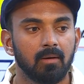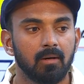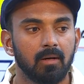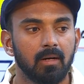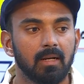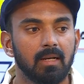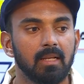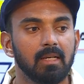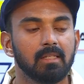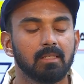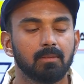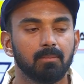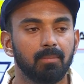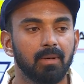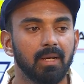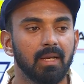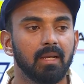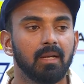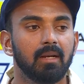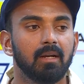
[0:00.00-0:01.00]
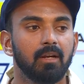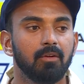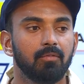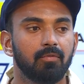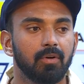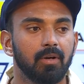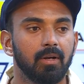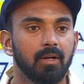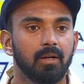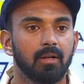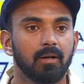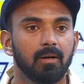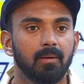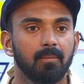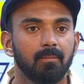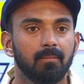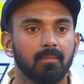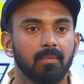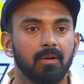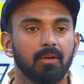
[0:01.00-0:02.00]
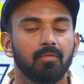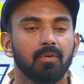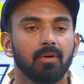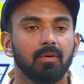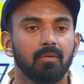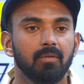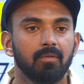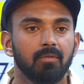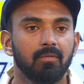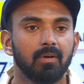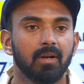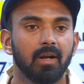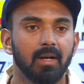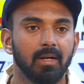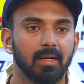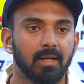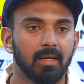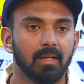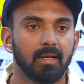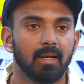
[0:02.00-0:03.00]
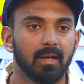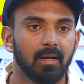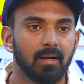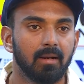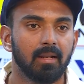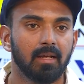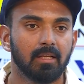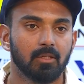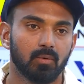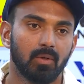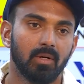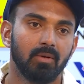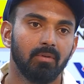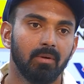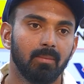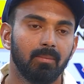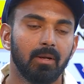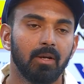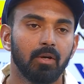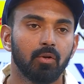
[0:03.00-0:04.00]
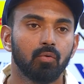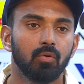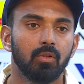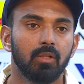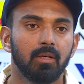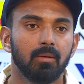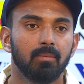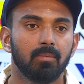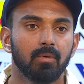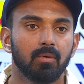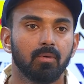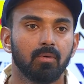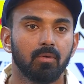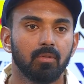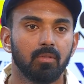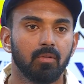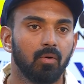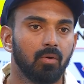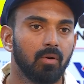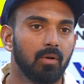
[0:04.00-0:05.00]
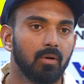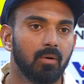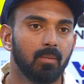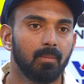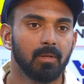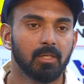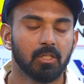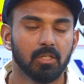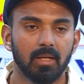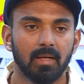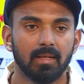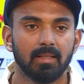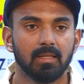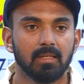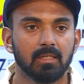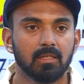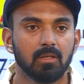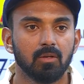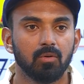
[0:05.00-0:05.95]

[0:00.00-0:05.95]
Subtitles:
at least bring in a different variety, and that's why we played Kuldeep on a pitch like this.